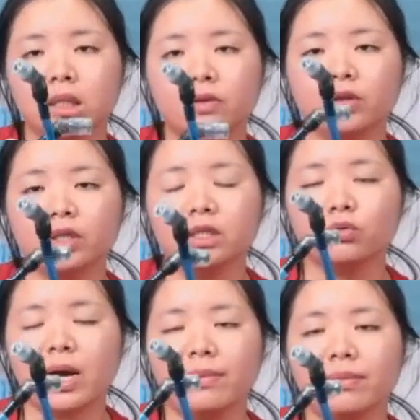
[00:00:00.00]
for this
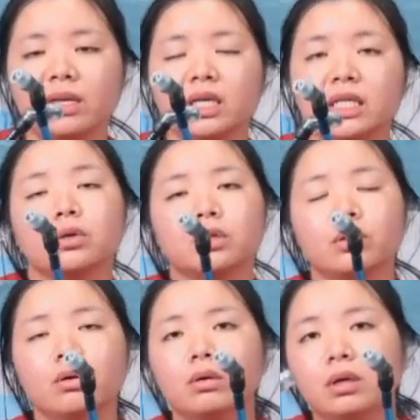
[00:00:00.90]
one, it's
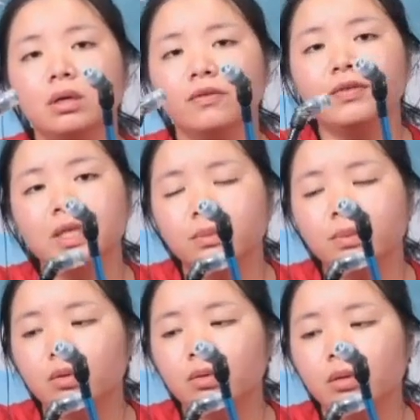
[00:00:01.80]
also
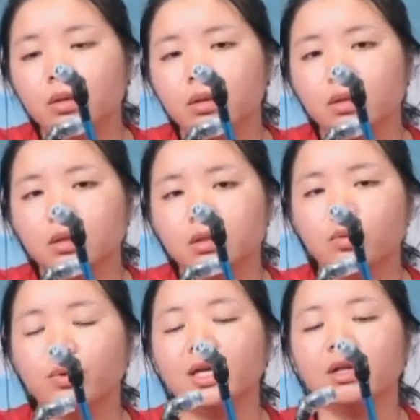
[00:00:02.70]
feasible. So
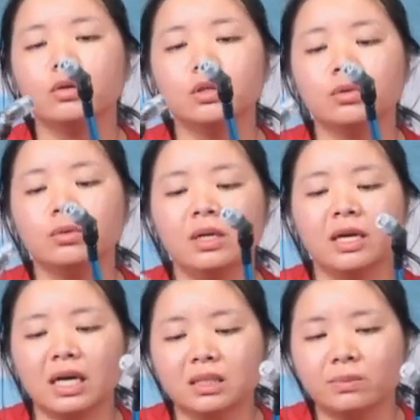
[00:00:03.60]
we can also
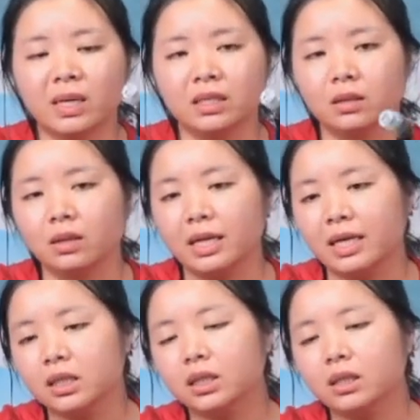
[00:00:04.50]
customize the
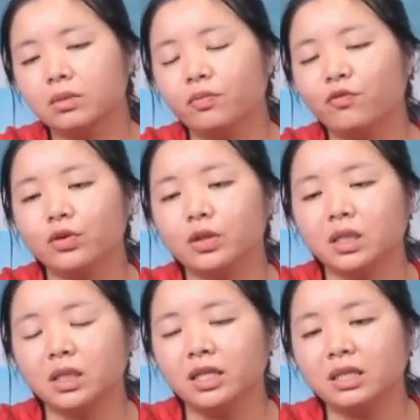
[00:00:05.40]
length for
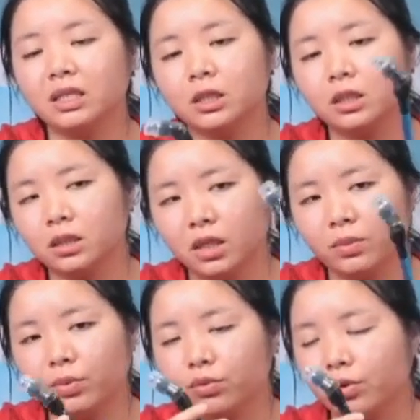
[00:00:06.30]
this
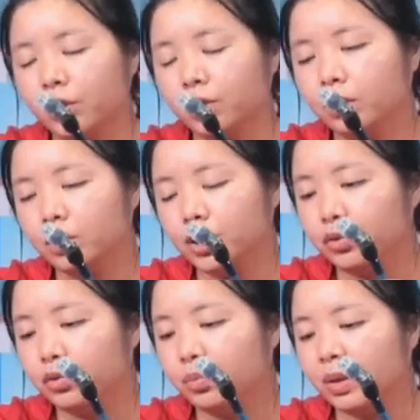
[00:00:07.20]
TPU
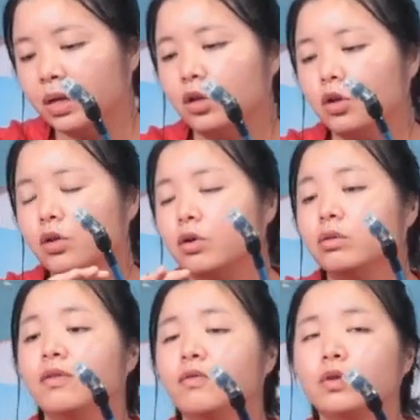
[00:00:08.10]
tube, not
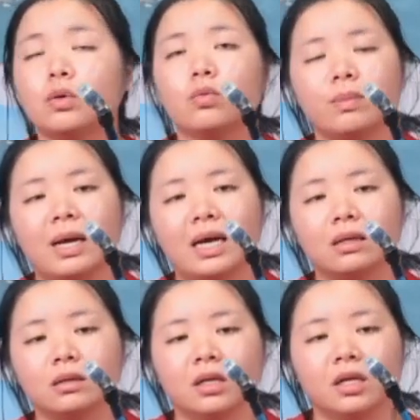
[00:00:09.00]
only for the water
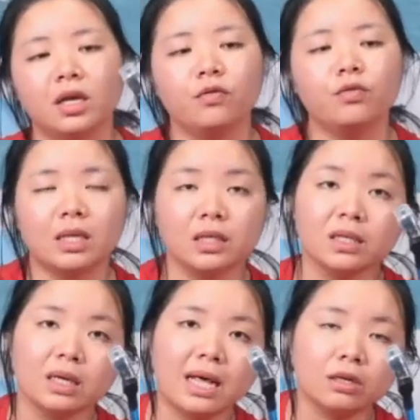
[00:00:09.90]
bladder. If you want
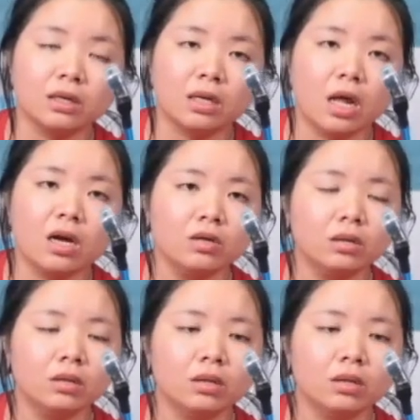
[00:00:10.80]
it long, longer,